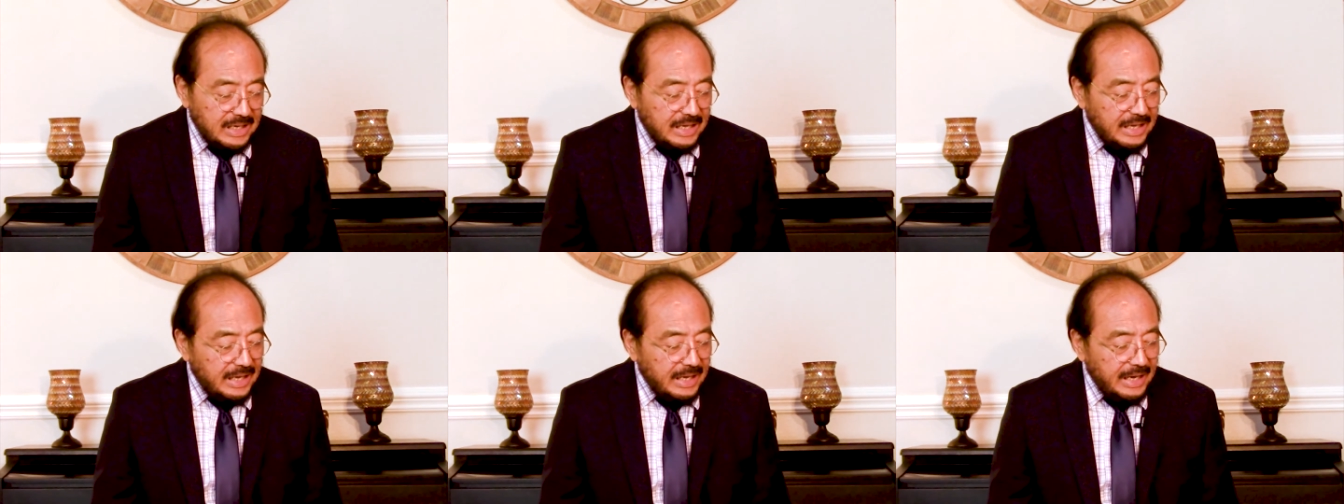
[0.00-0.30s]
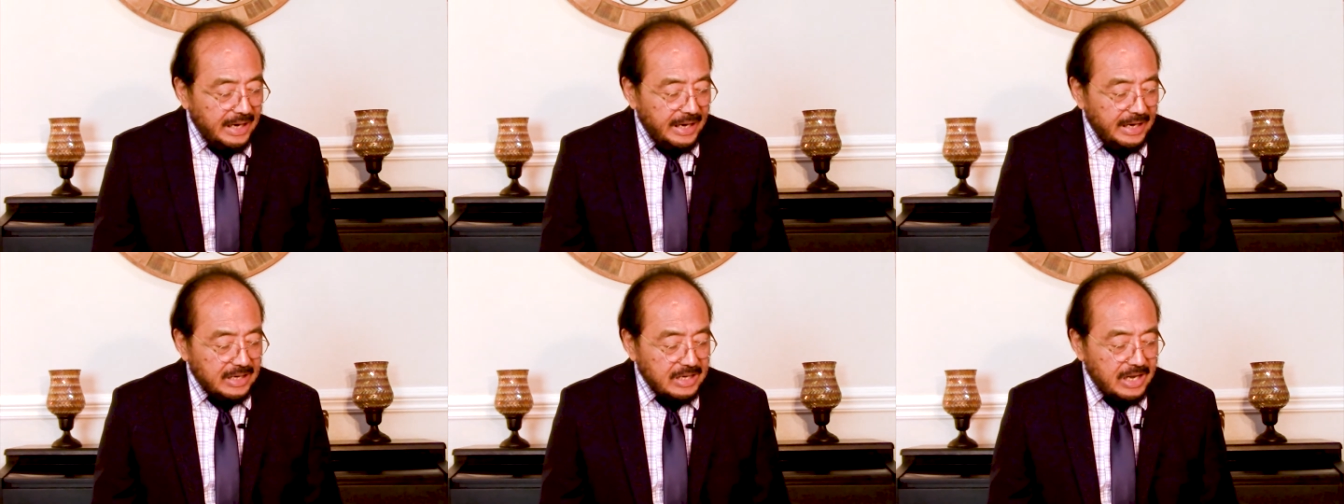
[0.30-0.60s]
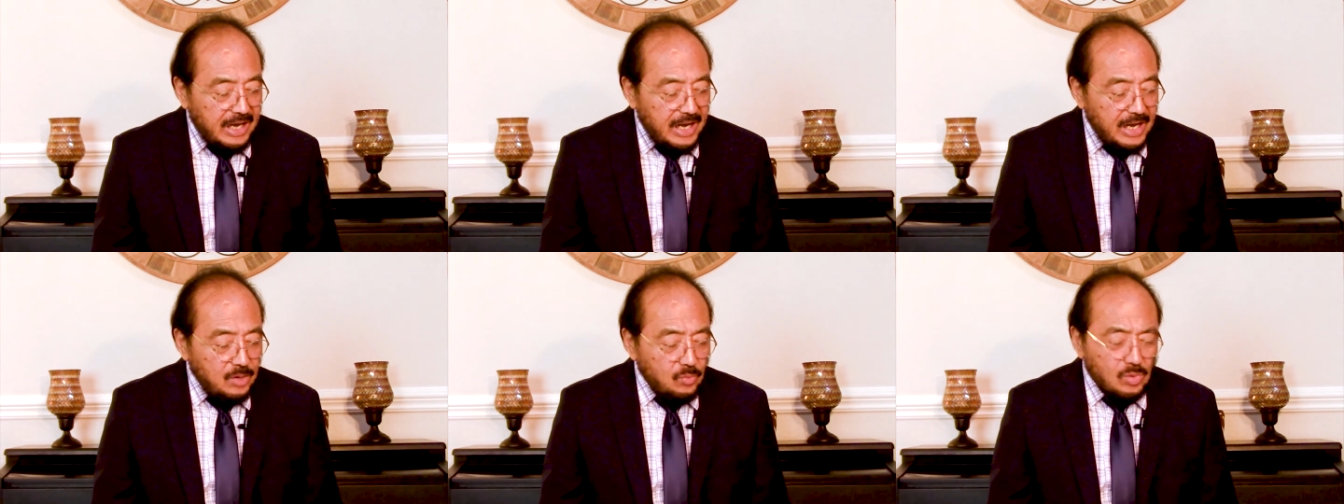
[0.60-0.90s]
And
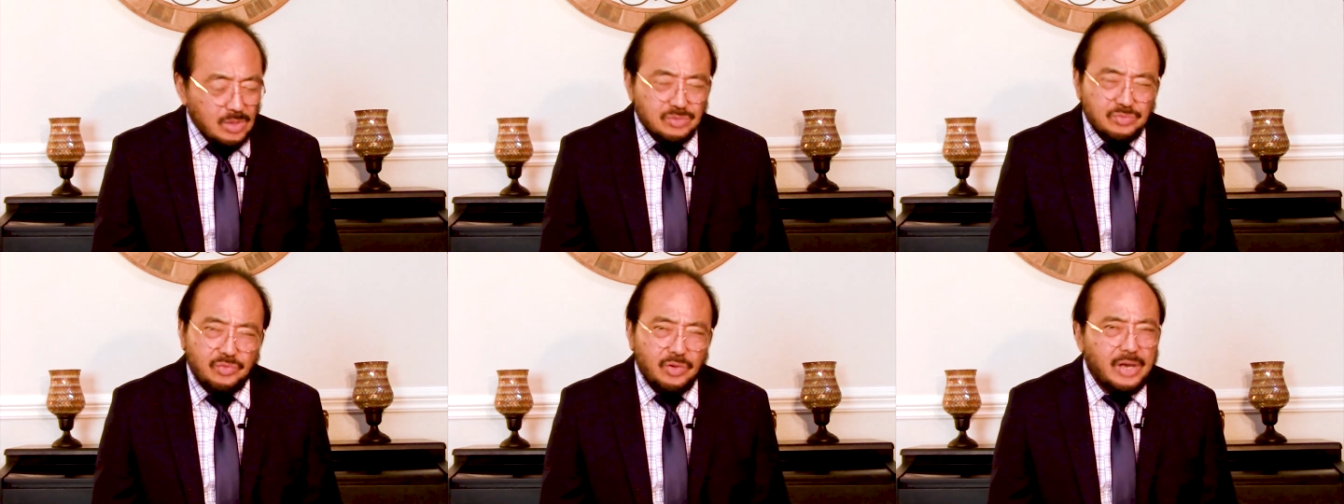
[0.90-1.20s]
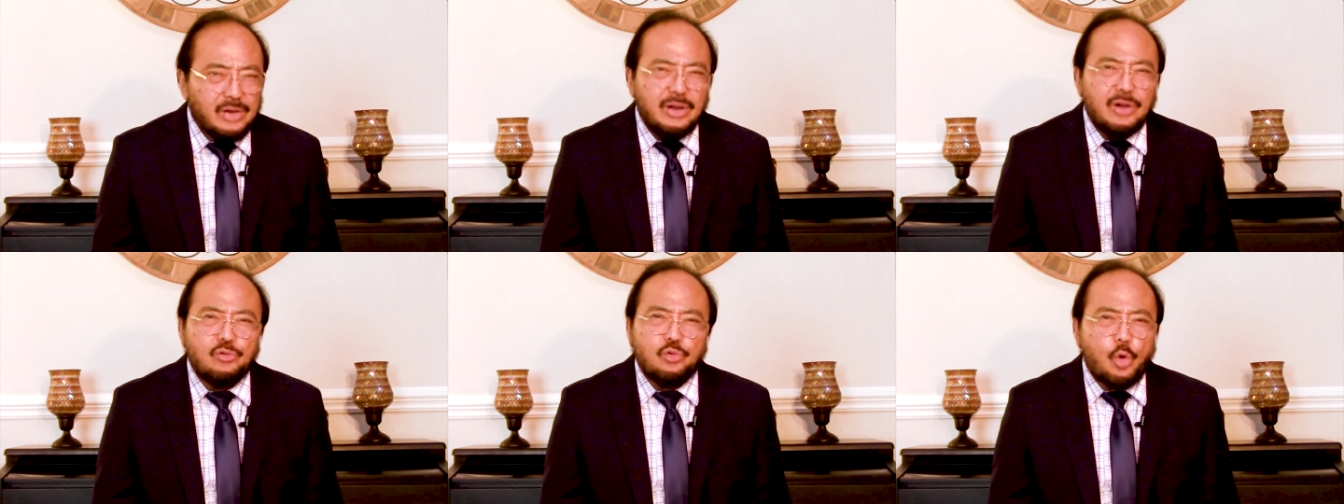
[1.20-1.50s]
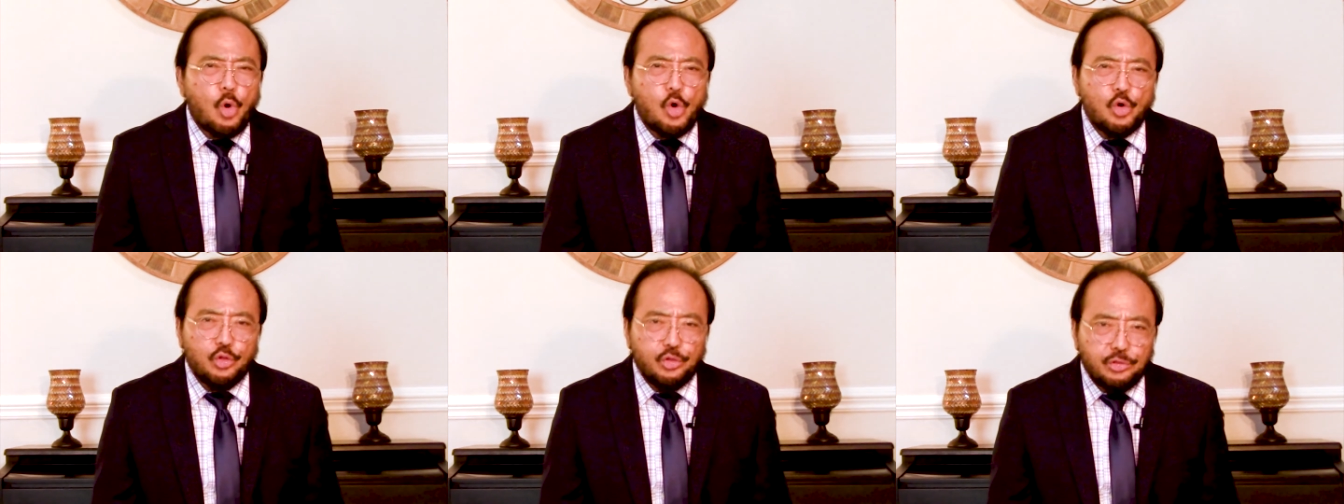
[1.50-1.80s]
Cain was very
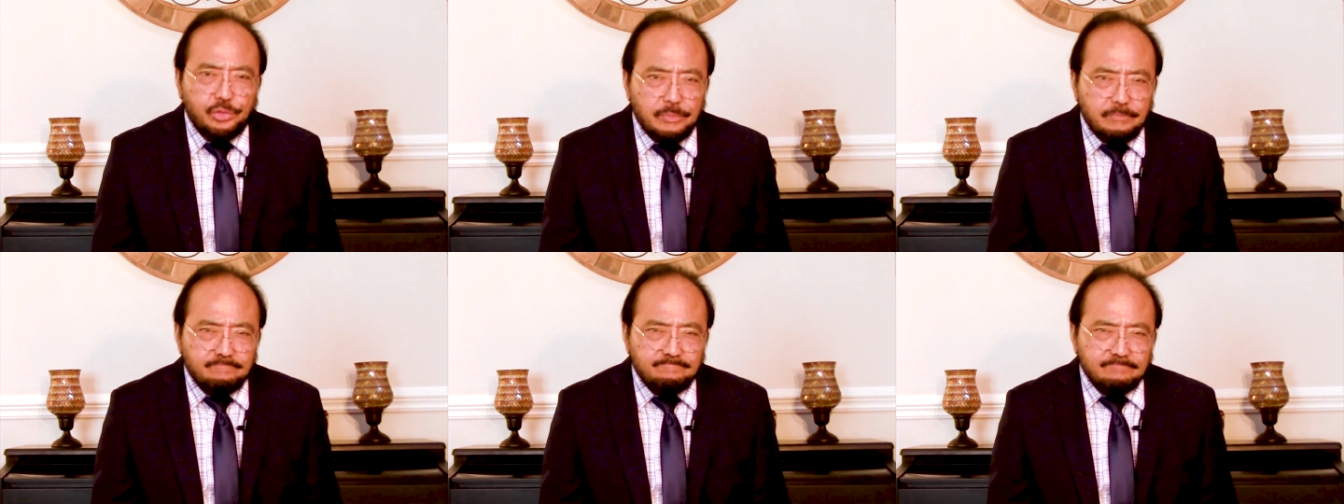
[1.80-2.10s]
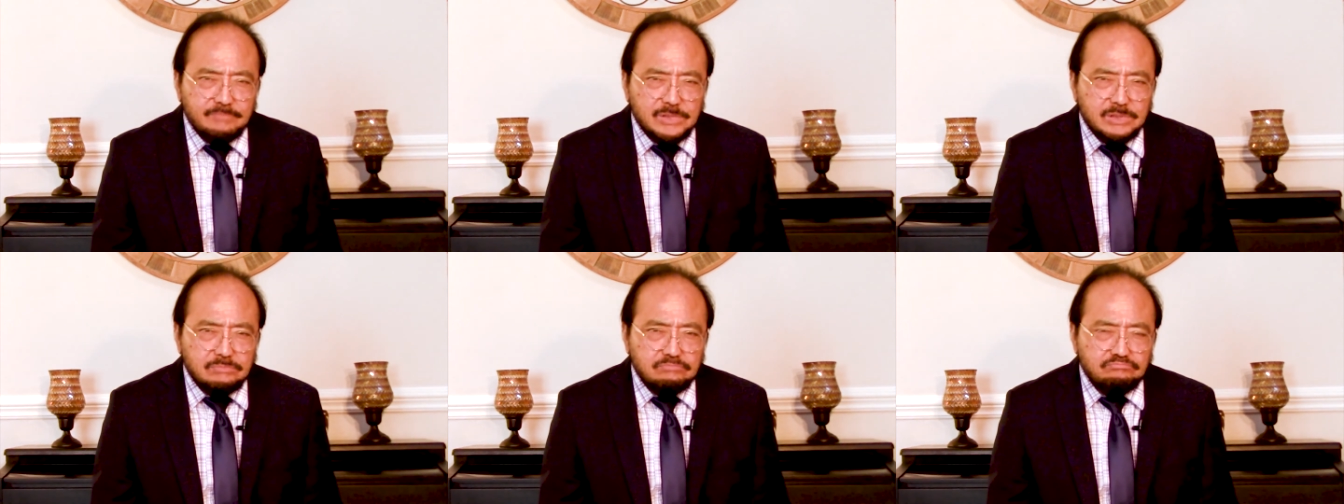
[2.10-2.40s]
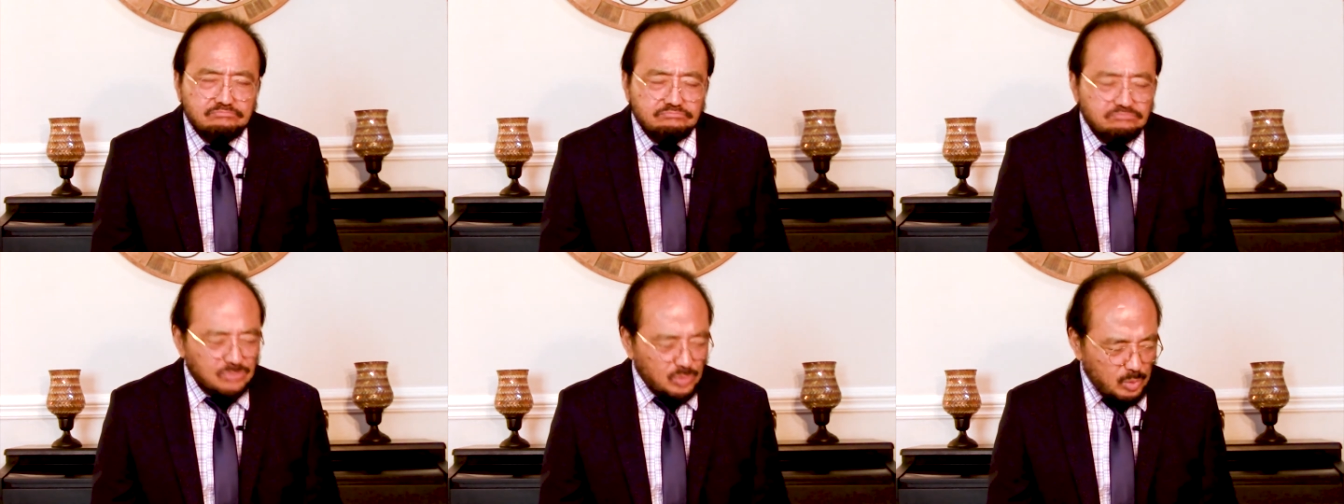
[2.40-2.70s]
wroth.
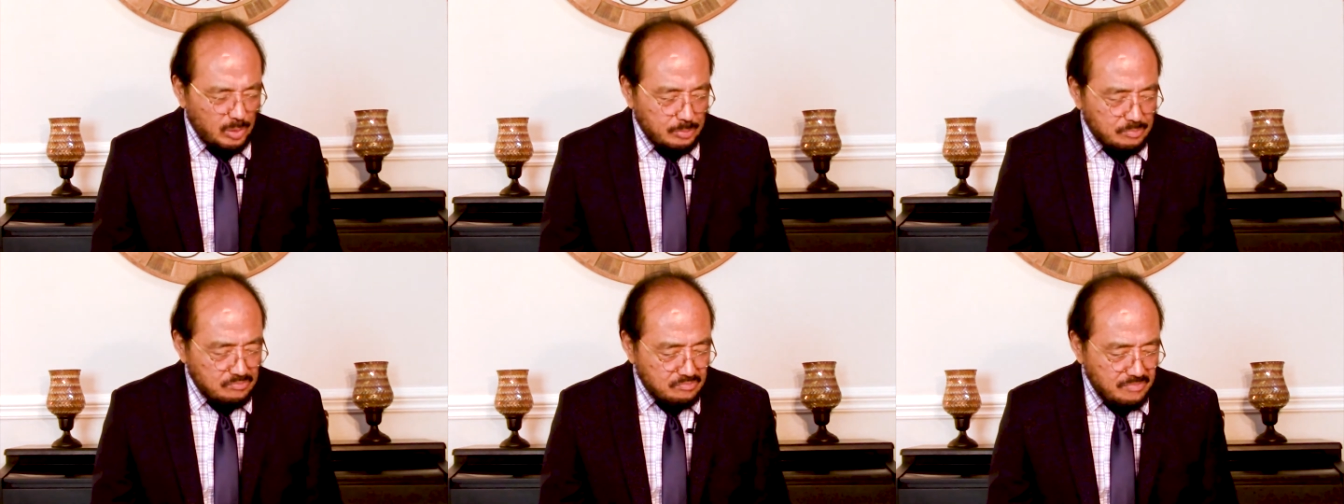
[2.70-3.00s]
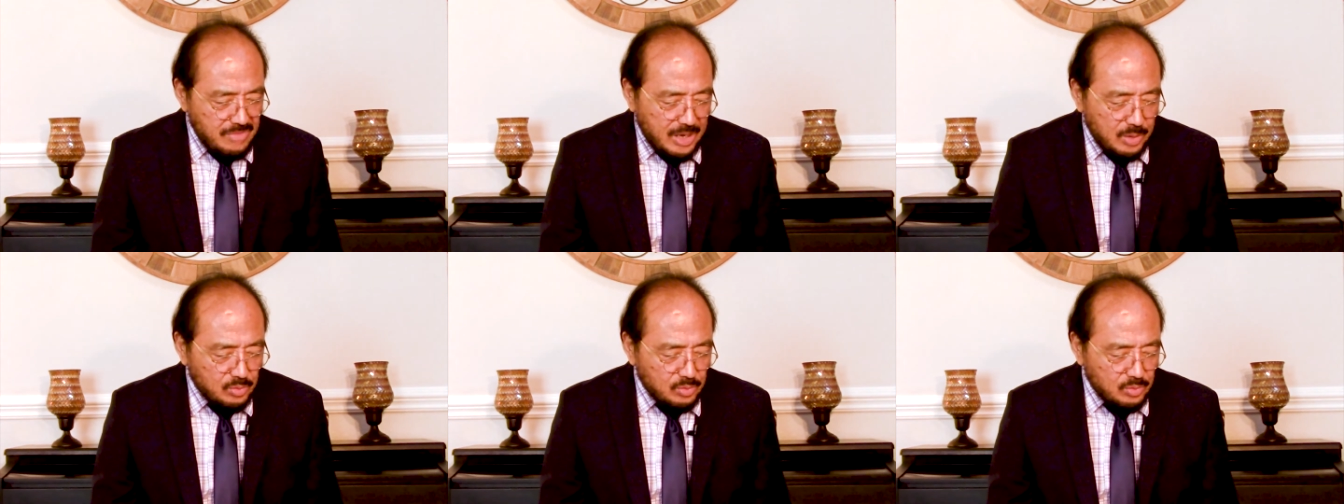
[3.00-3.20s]
He